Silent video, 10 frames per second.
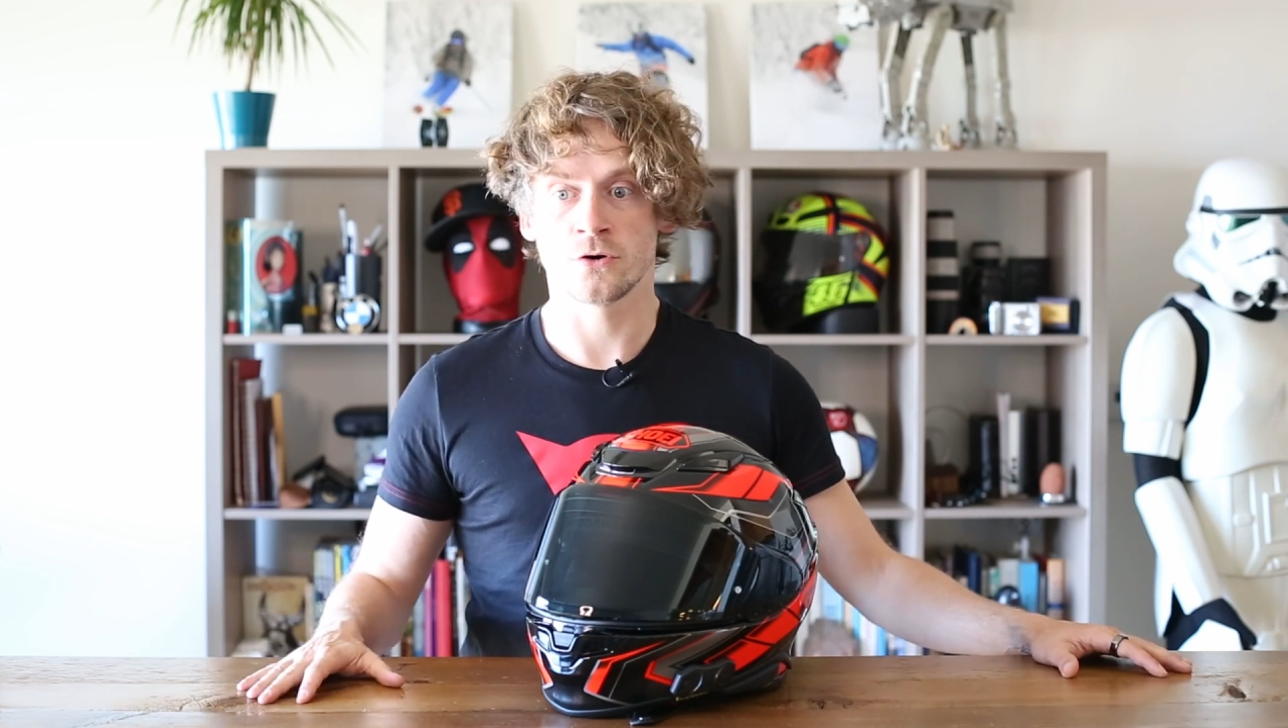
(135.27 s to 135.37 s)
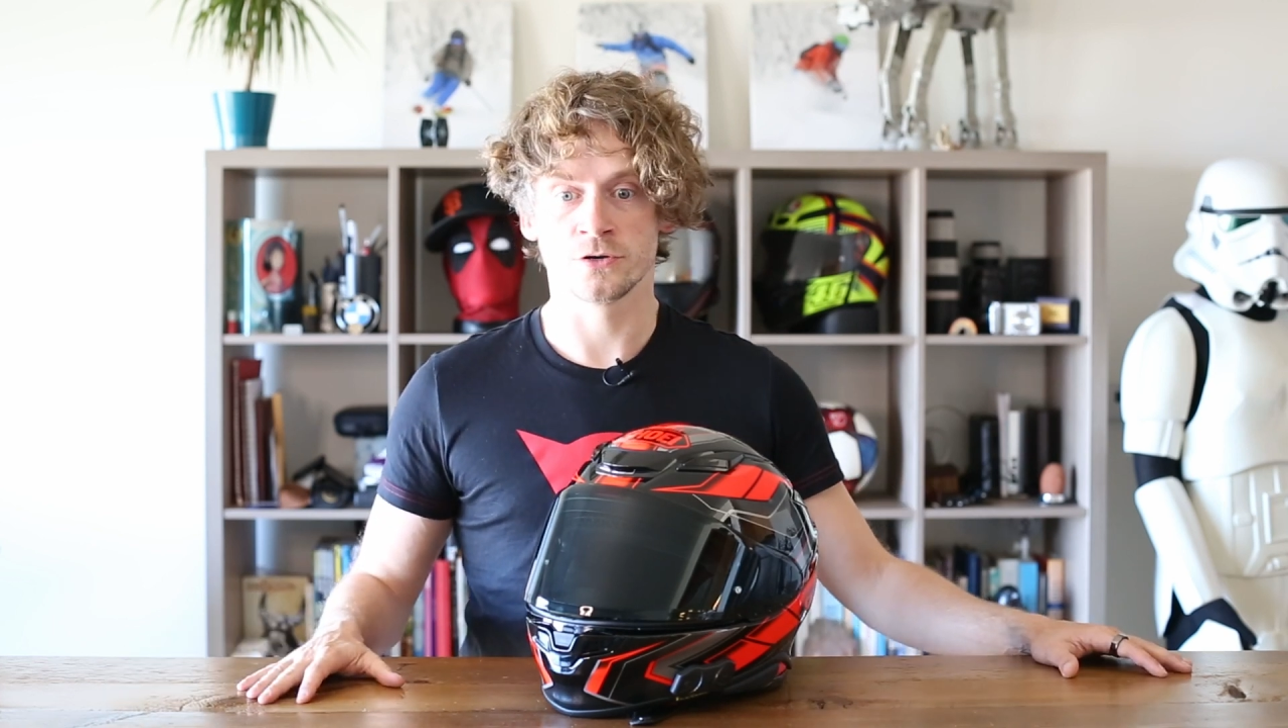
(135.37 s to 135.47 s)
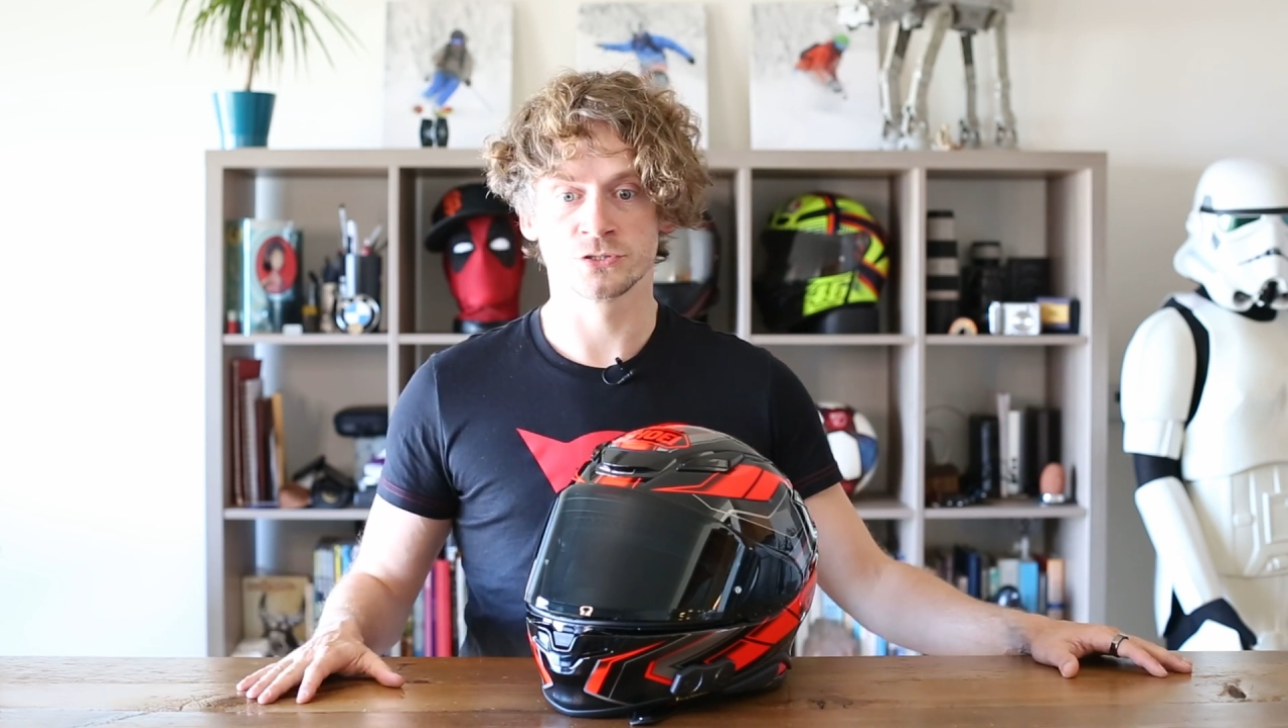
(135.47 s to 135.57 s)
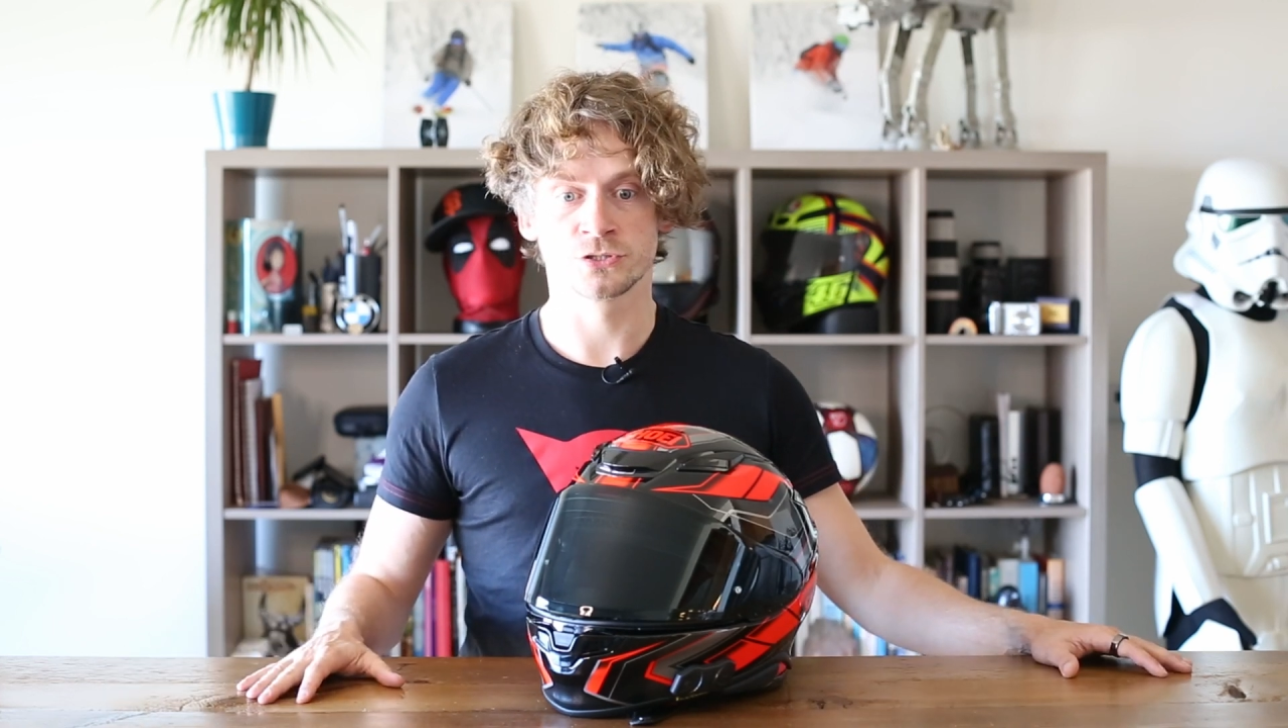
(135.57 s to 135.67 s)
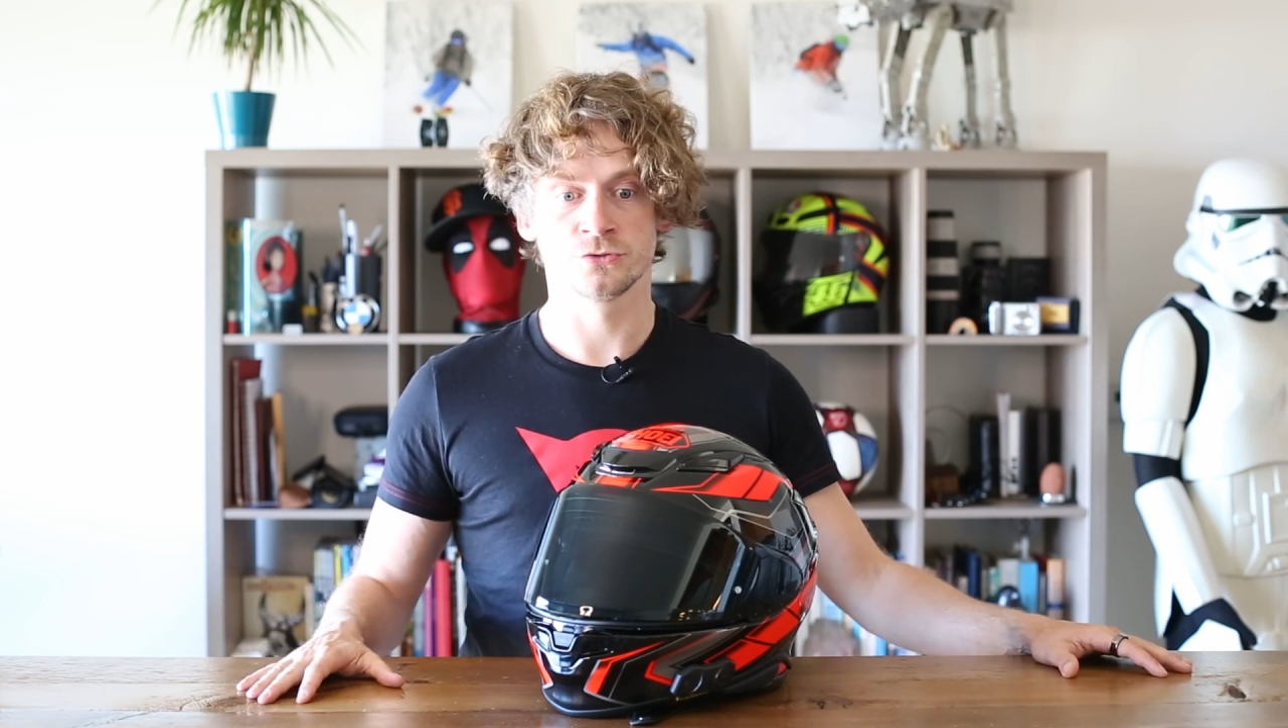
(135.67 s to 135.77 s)

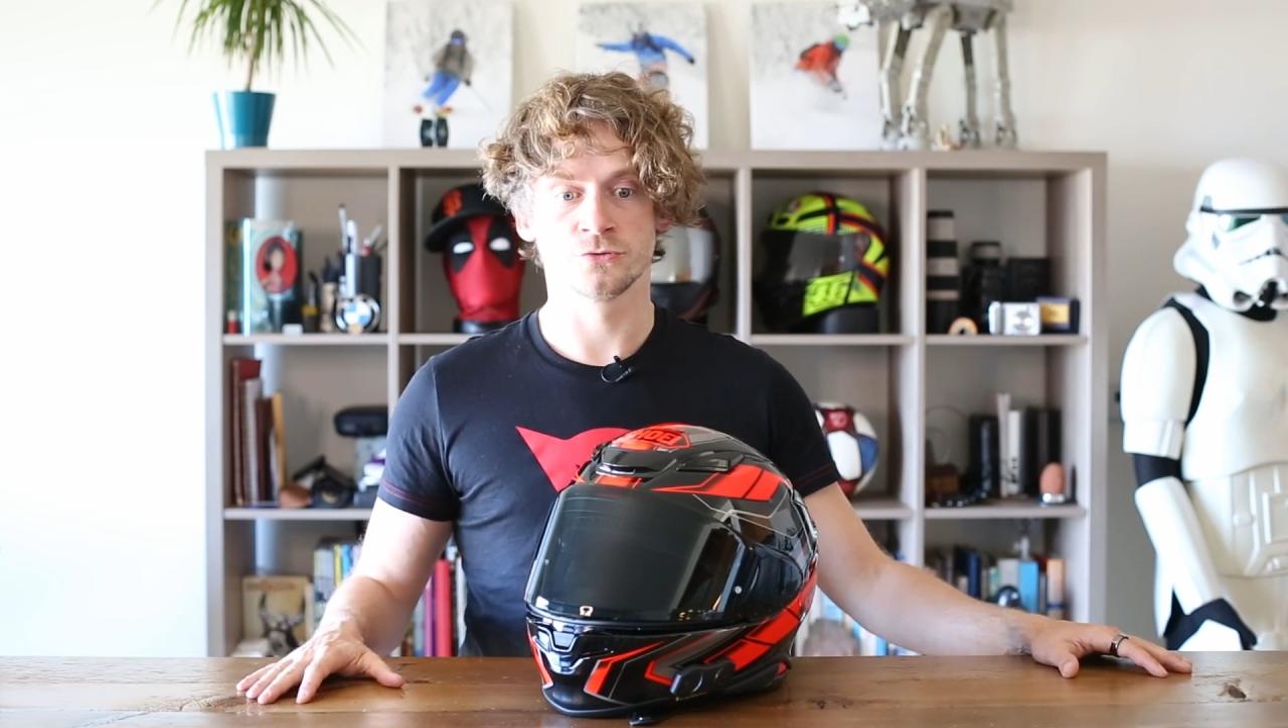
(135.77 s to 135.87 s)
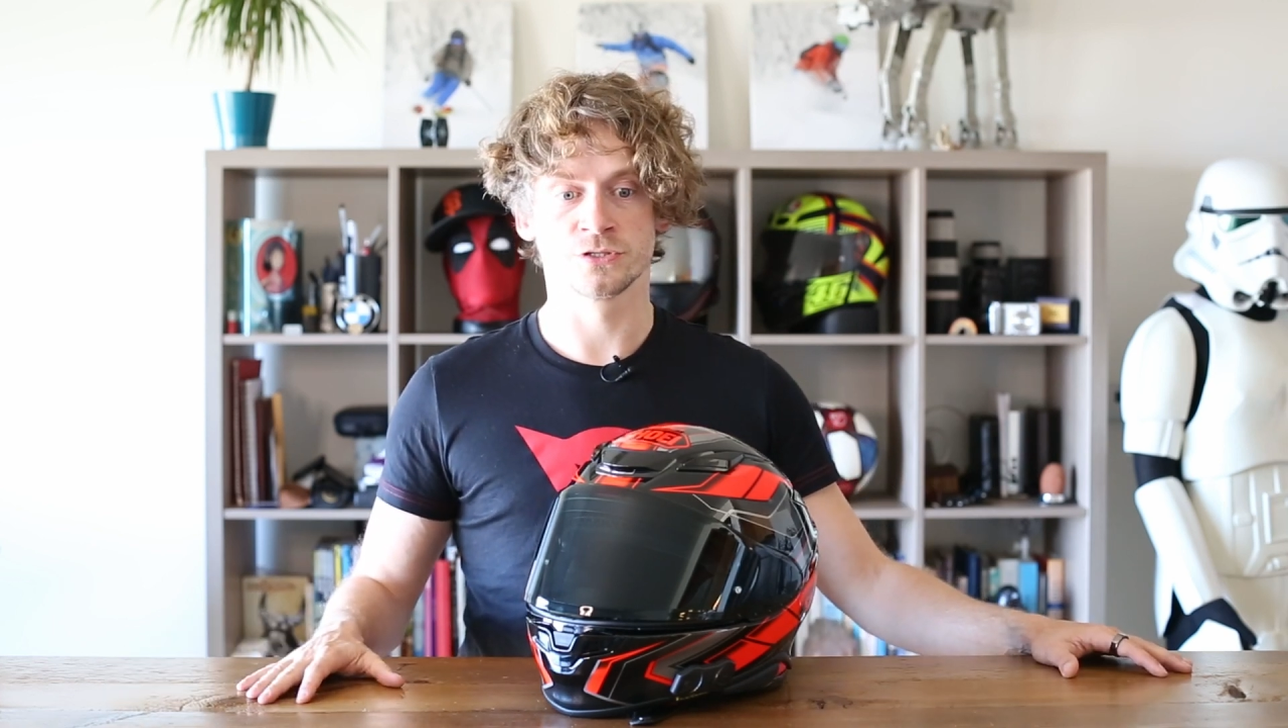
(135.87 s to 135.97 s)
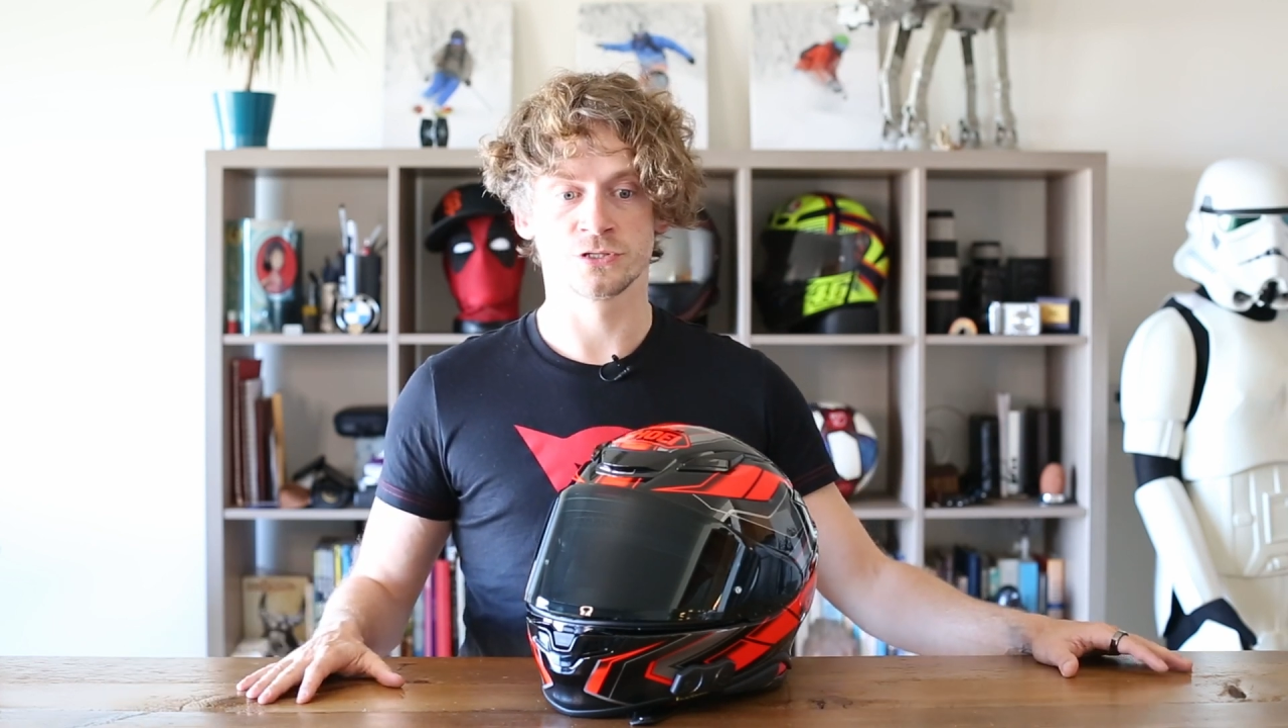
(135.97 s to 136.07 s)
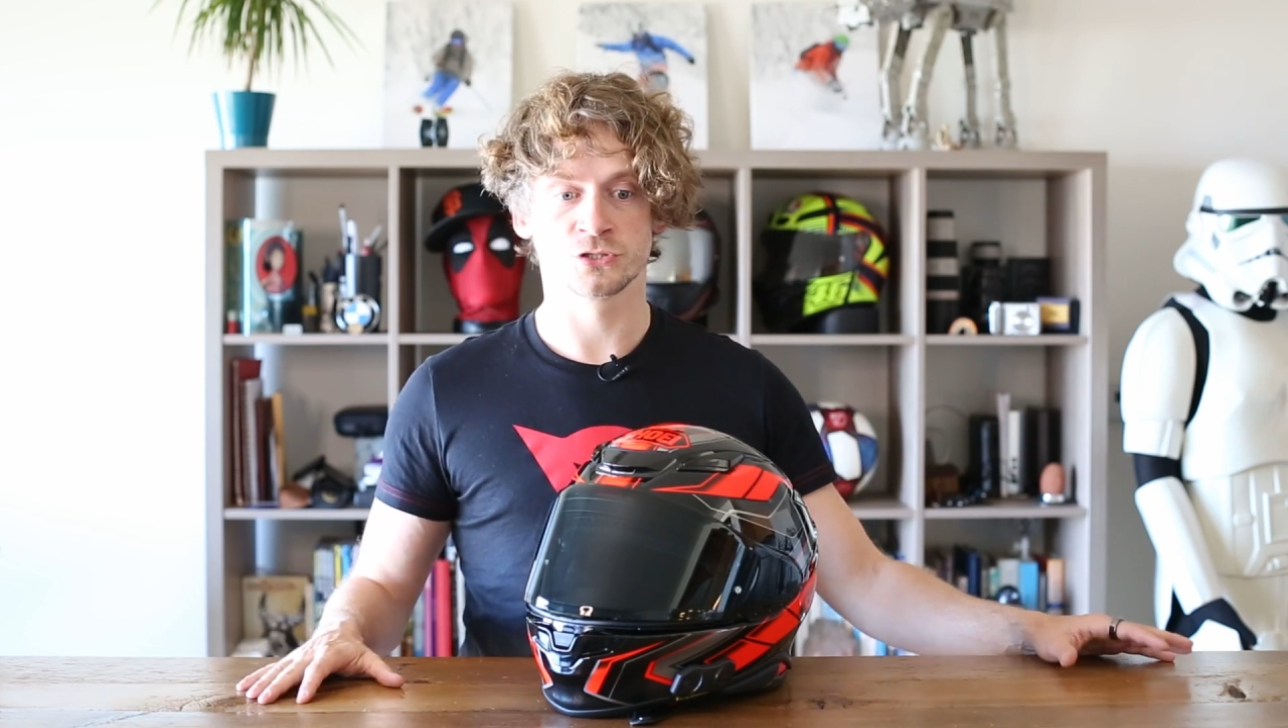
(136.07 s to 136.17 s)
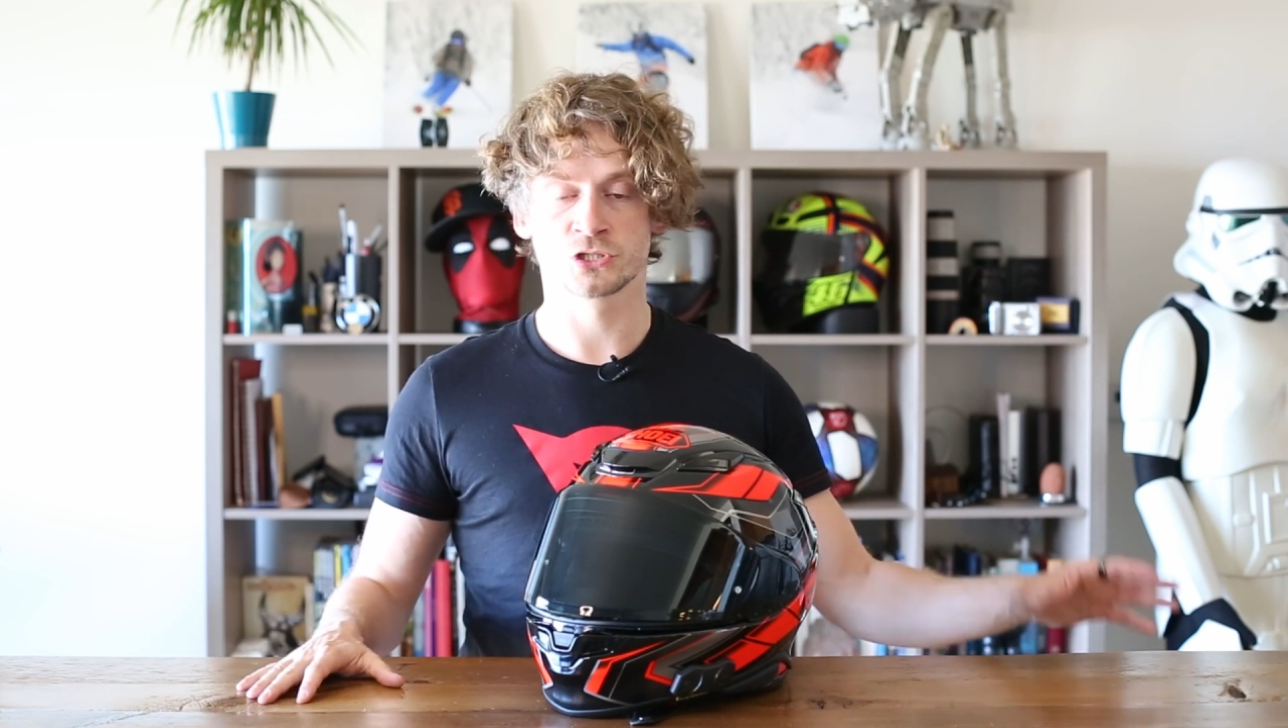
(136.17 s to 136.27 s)
onto the